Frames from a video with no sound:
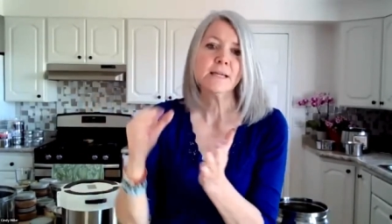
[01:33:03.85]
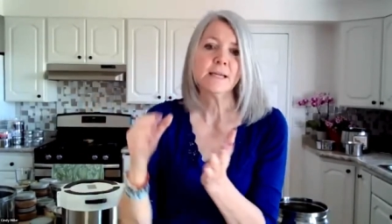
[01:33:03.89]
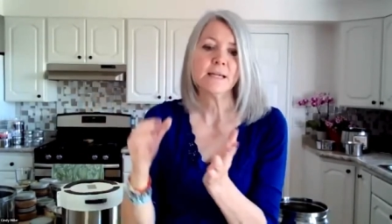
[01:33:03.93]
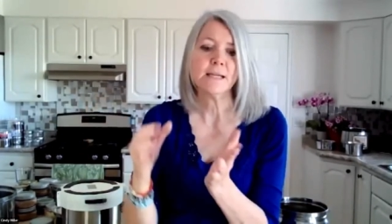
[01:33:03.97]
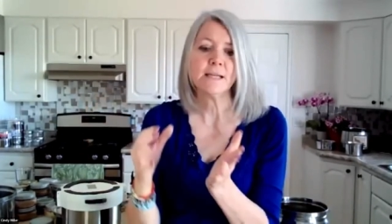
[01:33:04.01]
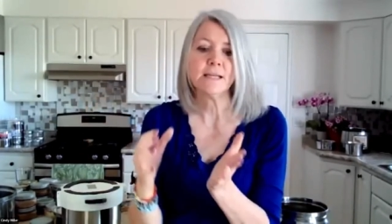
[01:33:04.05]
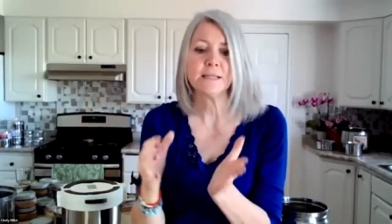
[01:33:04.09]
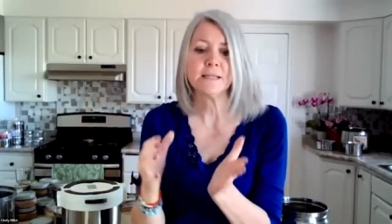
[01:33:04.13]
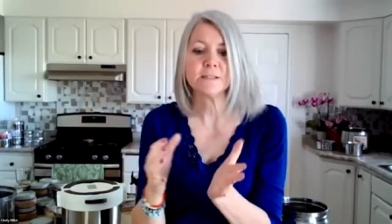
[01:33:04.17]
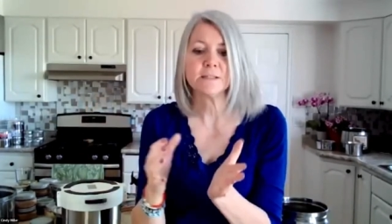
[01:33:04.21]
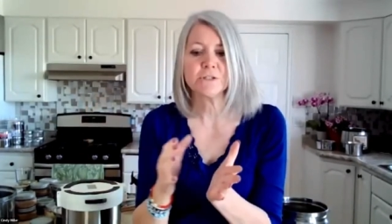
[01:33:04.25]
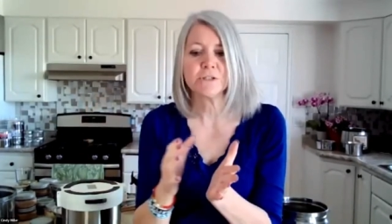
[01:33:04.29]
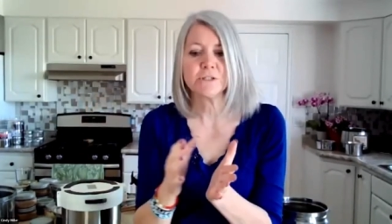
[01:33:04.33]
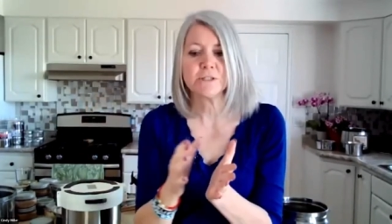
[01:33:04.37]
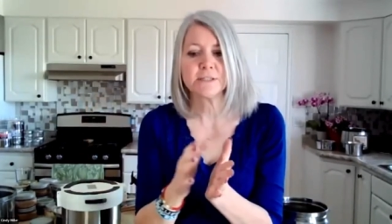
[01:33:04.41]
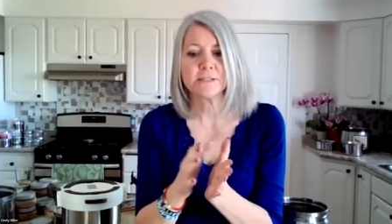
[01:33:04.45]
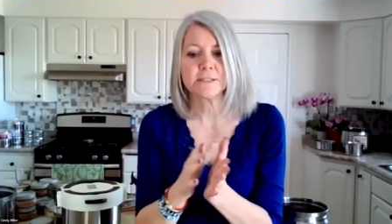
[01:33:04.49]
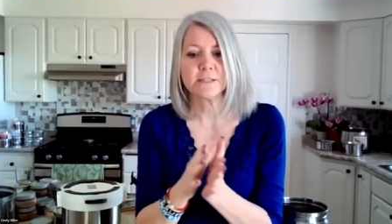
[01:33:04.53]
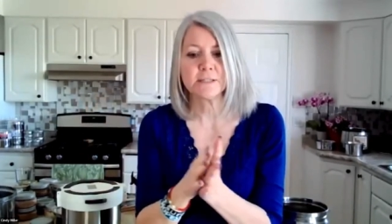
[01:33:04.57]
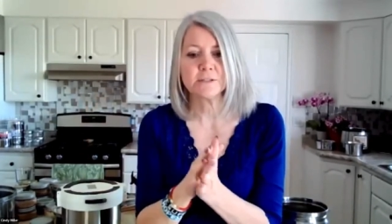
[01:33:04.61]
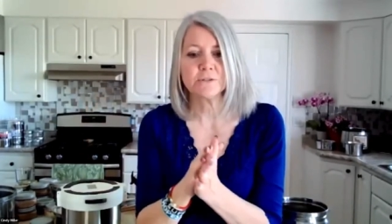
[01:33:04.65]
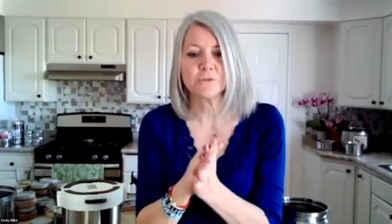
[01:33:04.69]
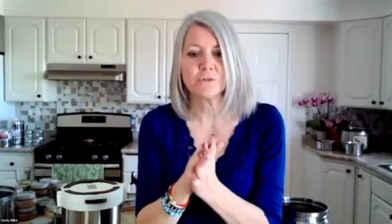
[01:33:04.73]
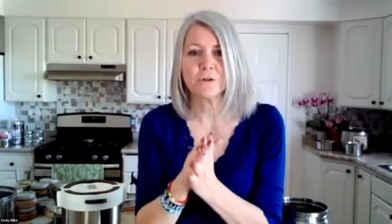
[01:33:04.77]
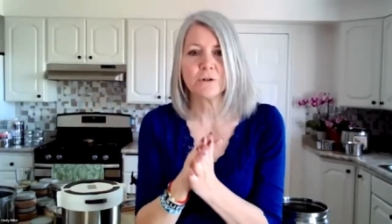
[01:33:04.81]
And it's
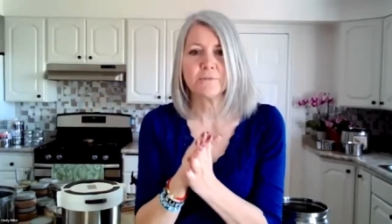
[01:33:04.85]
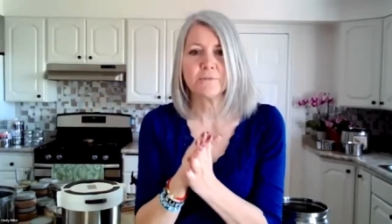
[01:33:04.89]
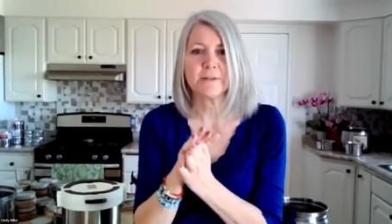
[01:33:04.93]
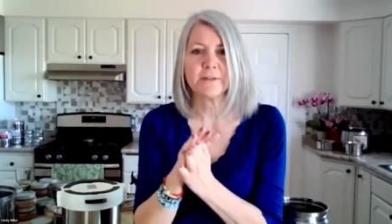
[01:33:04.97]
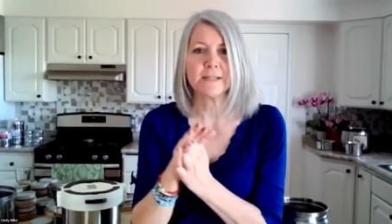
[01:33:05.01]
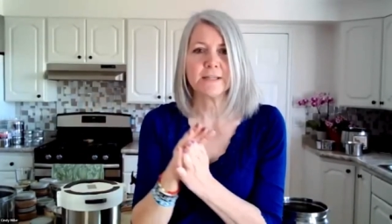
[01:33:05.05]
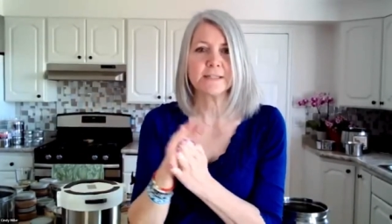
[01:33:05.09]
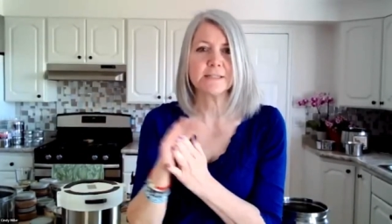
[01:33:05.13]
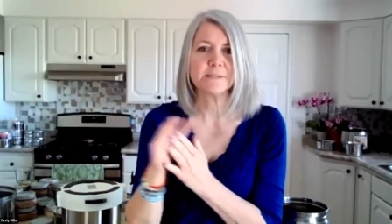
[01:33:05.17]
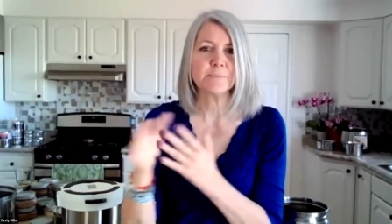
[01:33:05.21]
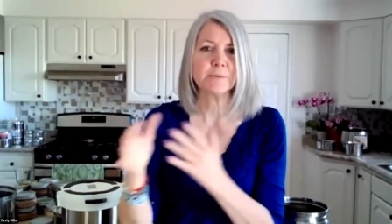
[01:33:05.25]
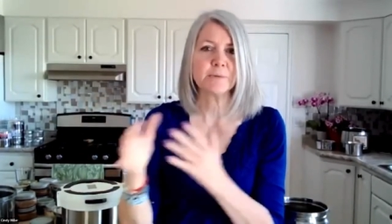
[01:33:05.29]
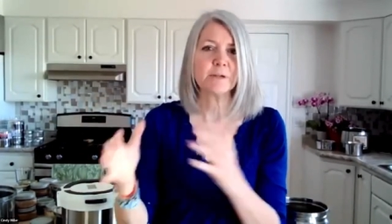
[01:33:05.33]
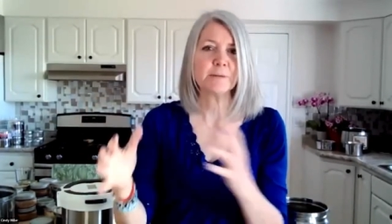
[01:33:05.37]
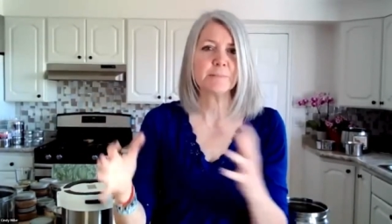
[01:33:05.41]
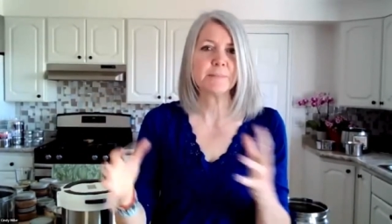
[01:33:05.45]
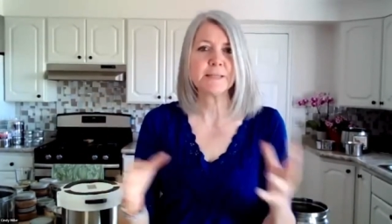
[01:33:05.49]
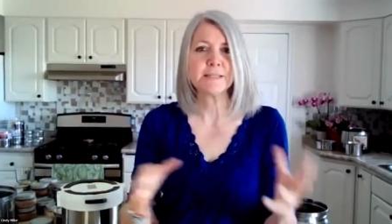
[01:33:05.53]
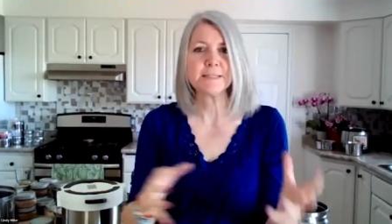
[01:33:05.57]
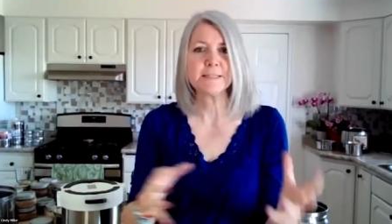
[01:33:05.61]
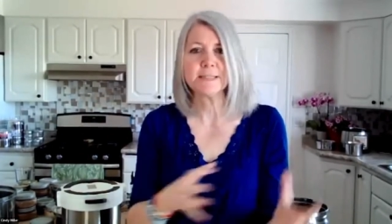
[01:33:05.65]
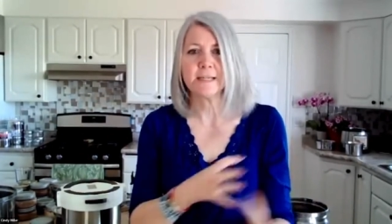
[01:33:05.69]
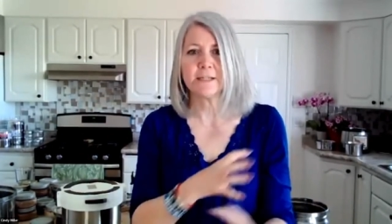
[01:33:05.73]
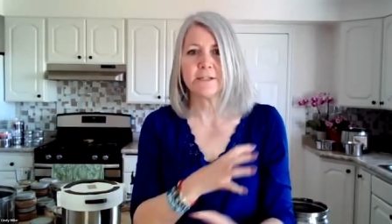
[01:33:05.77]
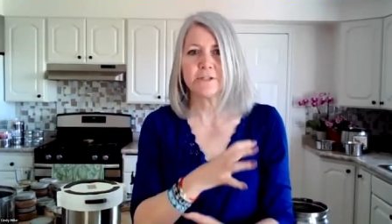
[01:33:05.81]
just sort of an
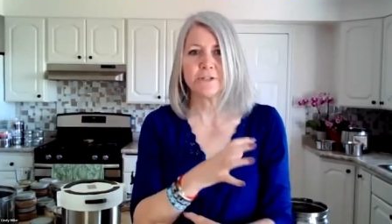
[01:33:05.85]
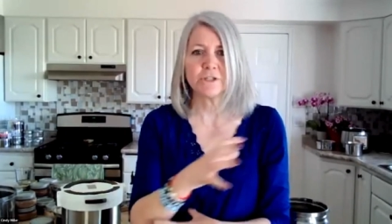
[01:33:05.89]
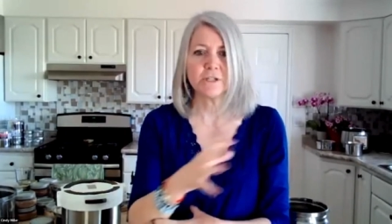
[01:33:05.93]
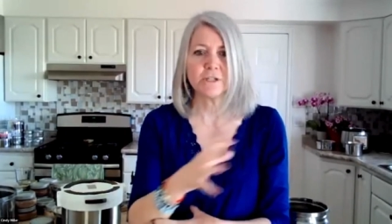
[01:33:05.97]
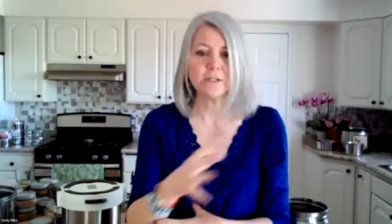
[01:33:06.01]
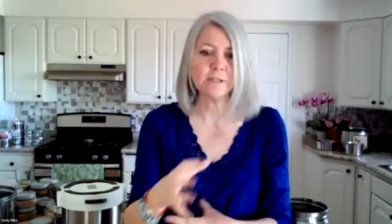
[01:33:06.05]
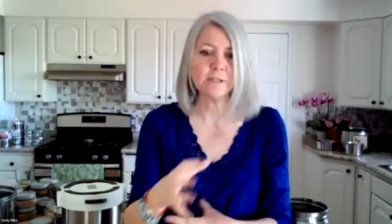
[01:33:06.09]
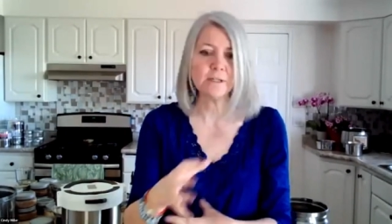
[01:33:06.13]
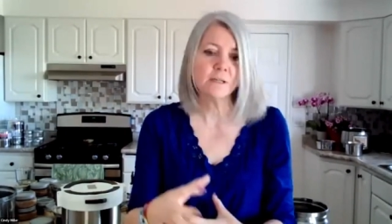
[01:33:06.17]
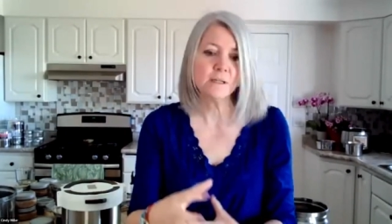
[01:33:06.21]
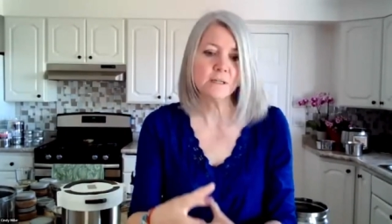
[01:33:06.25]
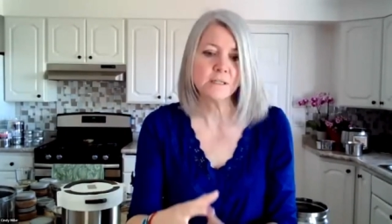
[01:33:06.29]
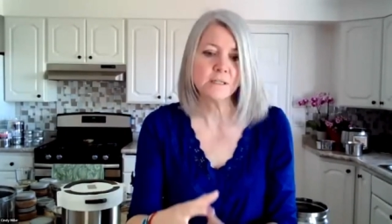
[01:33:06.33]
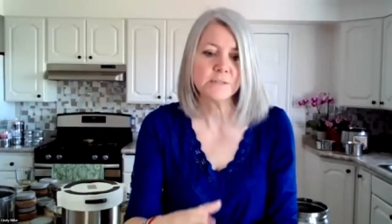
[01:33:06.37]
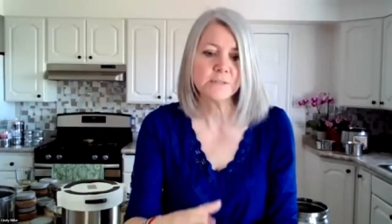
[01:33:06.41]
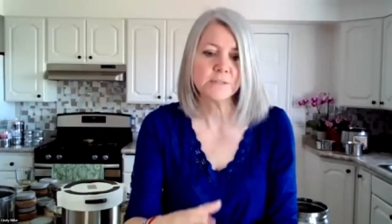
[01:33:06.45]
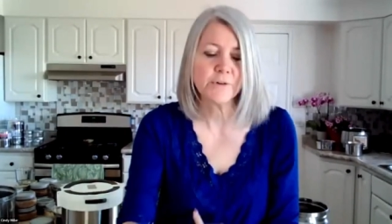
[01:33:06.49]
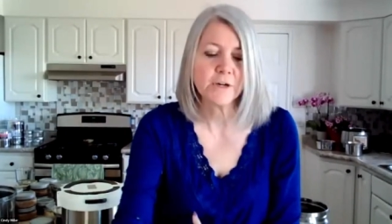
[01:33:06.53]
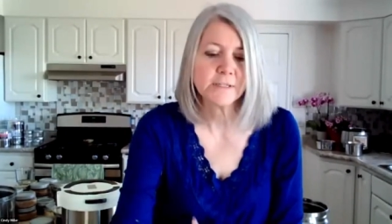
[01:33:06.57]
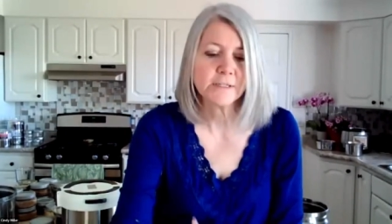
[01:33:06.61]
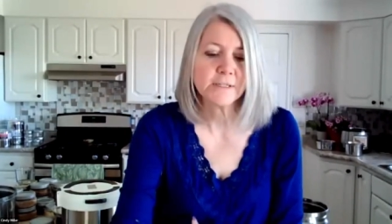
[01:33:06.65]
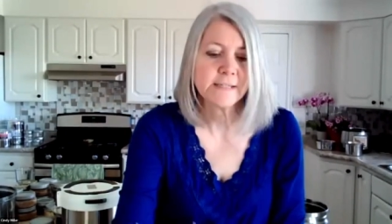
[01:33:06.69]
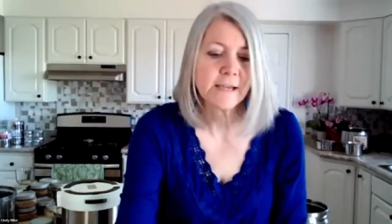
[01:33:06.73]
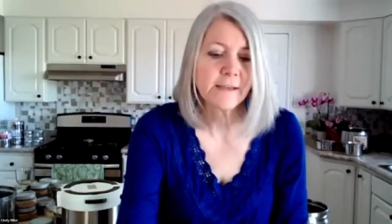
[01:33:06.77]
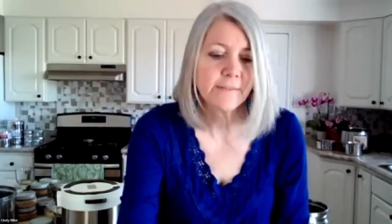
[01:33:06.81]
experimentation as
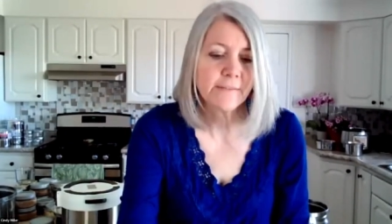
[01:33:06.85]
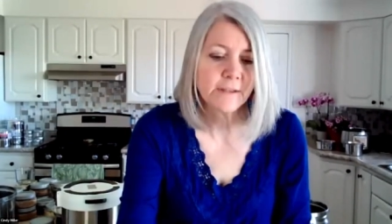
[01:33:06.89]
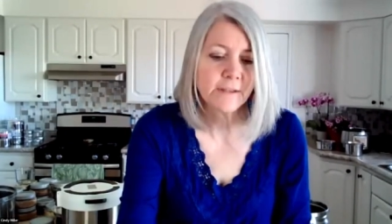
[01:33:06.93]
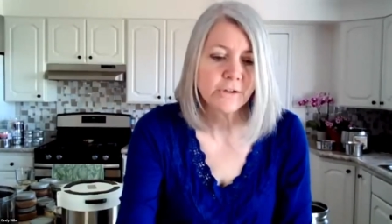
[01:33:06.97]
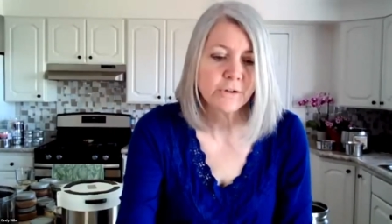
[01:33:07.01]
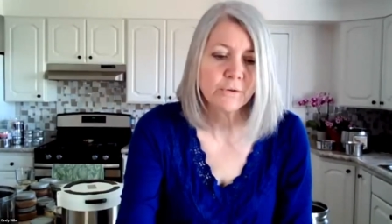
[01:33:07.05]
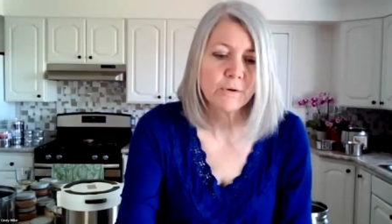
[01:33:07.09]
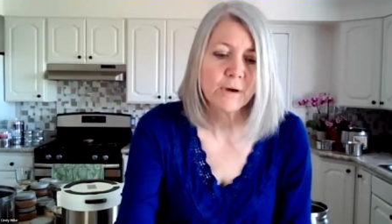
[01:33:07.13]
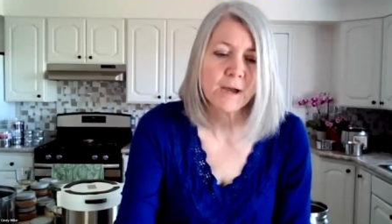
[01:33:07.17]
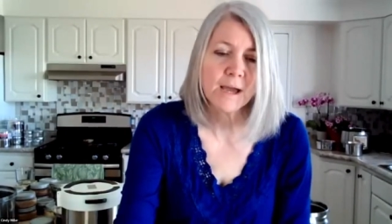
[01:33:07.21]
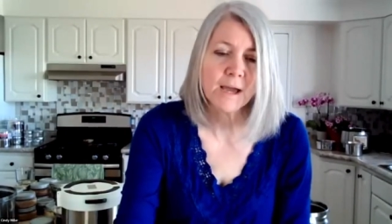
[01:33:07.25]
far as how they do.